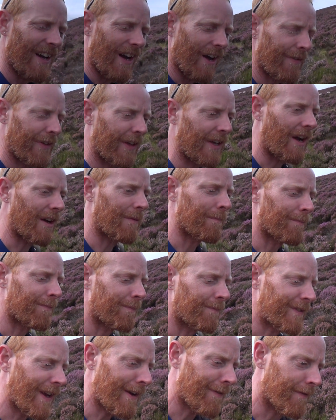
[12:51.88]
I think I'm
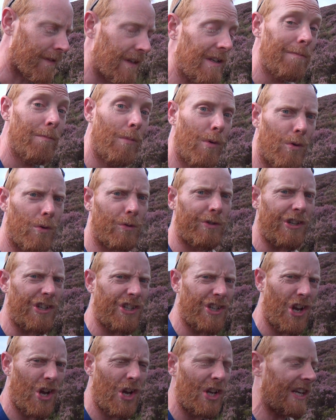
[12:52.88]
definitely more
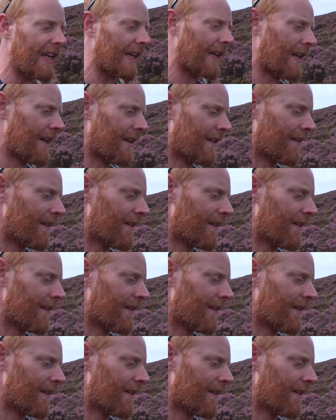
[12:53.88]
discerning,